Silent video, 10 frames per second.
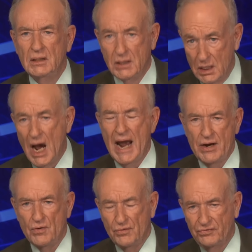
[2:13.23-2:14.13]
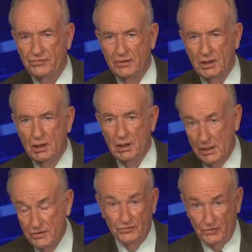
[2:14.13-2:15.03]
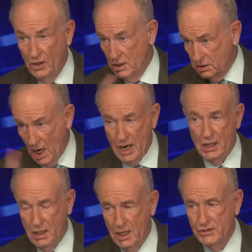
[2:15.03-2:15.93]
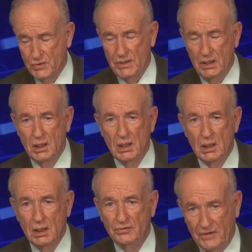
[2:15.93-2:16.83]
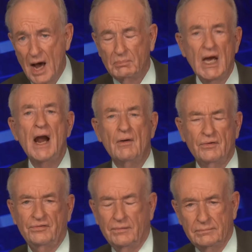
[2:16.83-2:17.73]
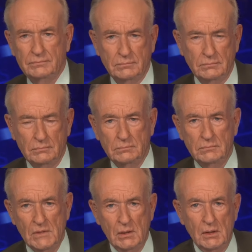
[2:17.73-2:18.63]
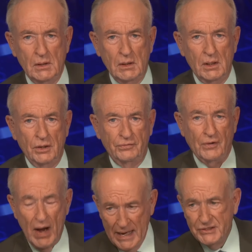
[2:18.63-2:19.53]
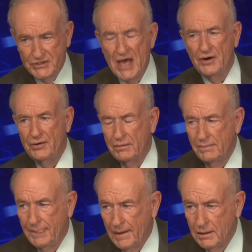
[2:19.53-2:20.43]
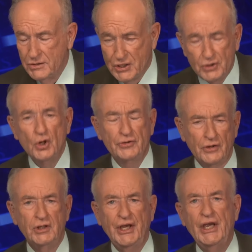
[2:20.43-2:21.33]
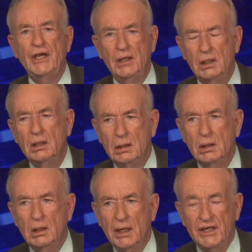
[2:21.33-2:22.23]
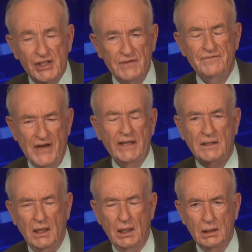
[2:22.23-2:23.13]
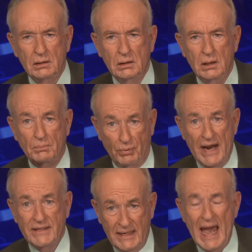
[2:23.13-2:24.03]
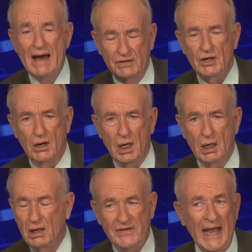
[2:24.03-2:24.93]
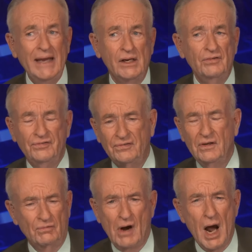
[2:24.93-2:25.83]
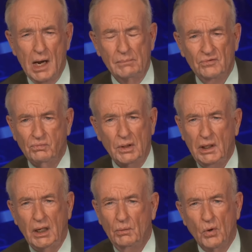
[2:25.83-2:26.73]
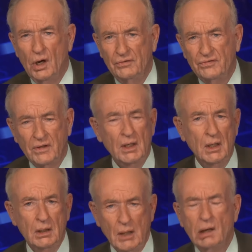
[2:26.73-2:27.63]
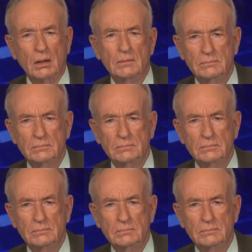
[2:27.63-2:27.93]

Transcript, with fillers: deniers in this entire country is Kamala Harris. So as senator, she took the lead in convicting Brett Kavanaugh of heinous crimes when he was younger.